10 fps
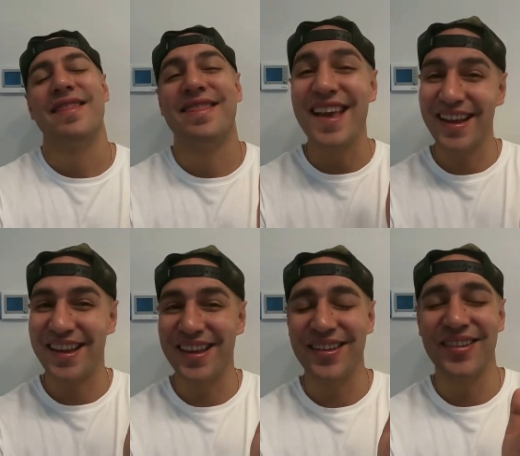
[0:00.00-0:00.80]

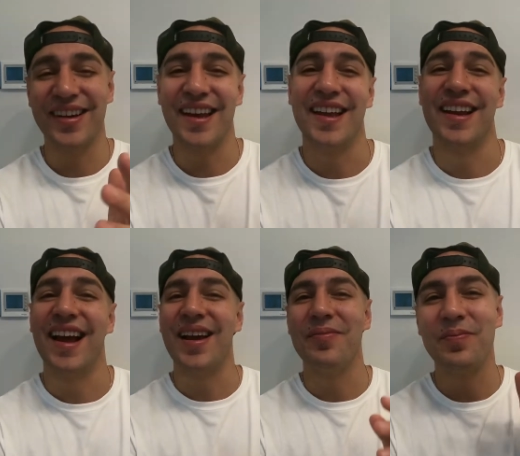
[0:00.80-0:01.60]
Thank you again.
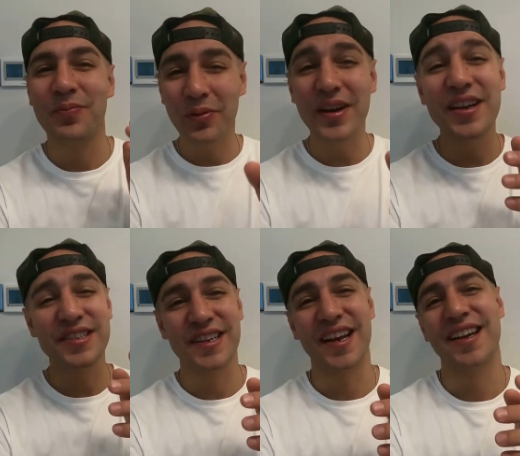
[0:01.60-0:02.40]
I
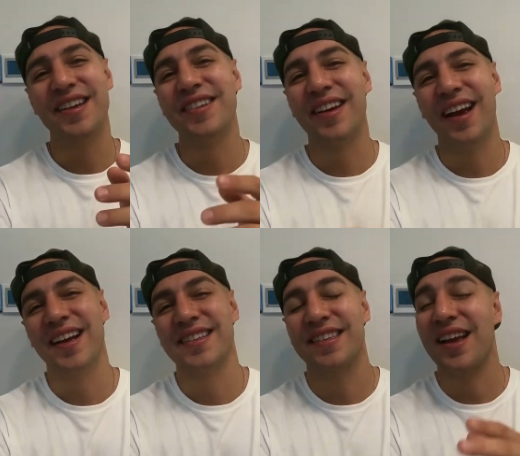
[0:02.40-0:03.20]
appreciate you
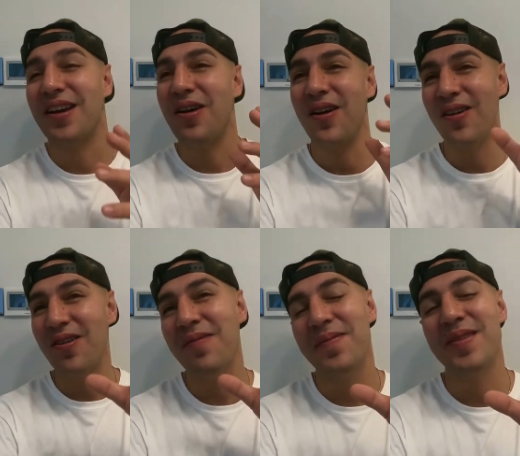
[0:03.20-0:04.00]
guys. I
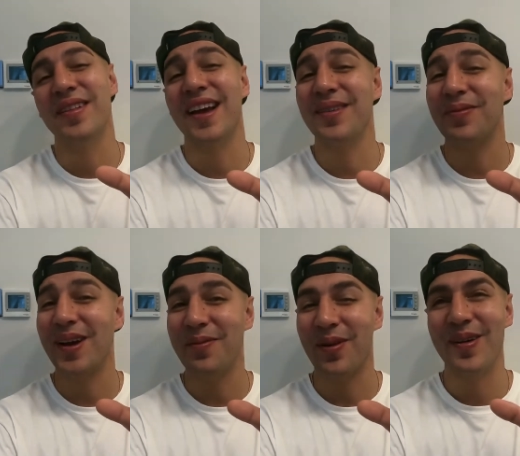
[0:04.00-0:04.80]
hope you like my
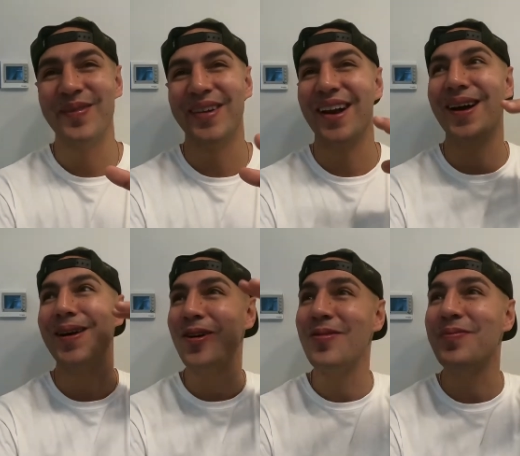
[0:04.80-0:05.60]
apartment. I
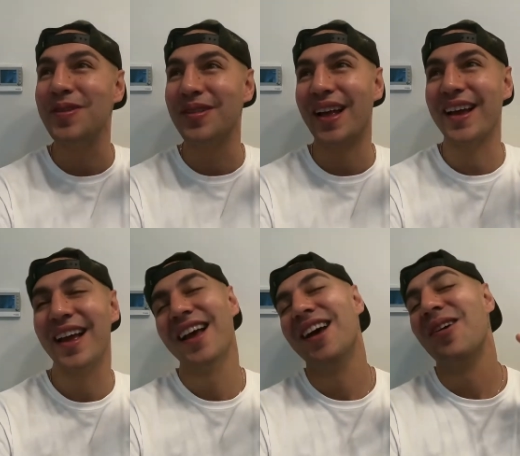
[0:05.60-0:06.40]
hope you like
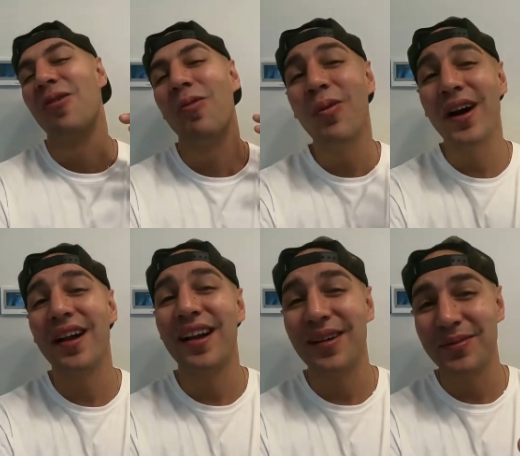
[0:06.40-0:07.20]

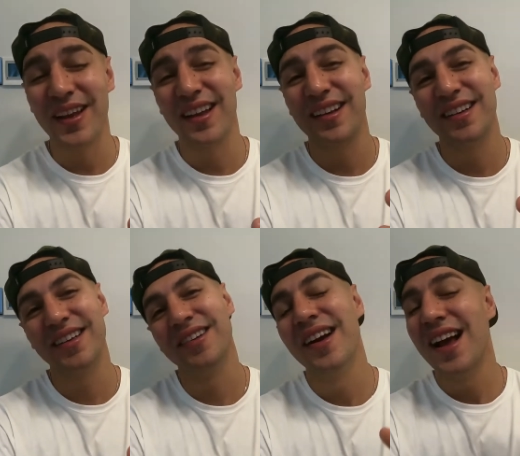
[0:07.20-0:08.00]
what I'm telling
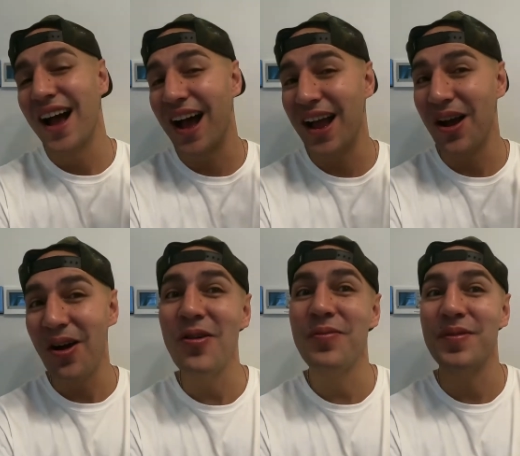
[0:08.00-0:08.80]
you. I
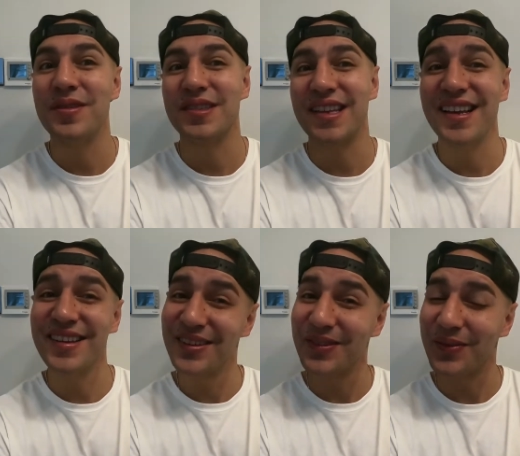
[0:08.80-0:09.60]
hope you stay
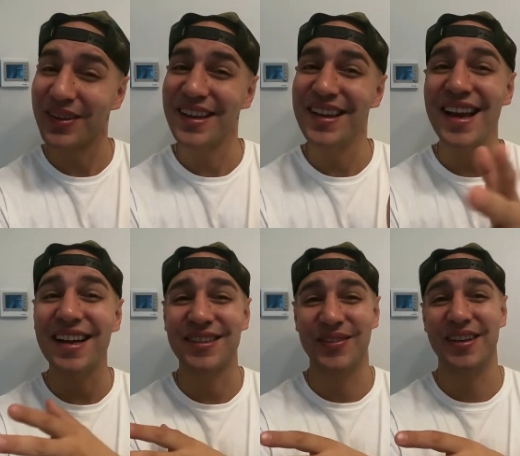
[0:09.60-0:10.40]
tuned for the
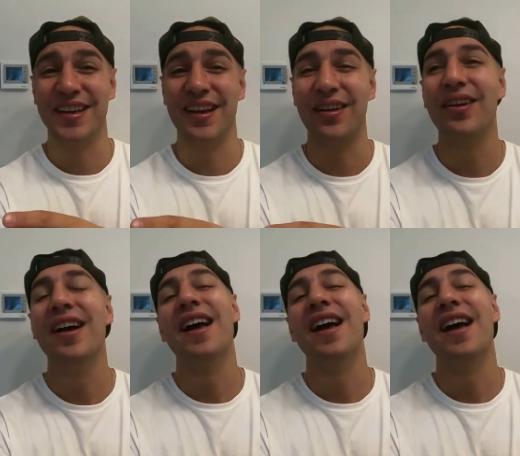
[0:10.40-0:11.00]
next video.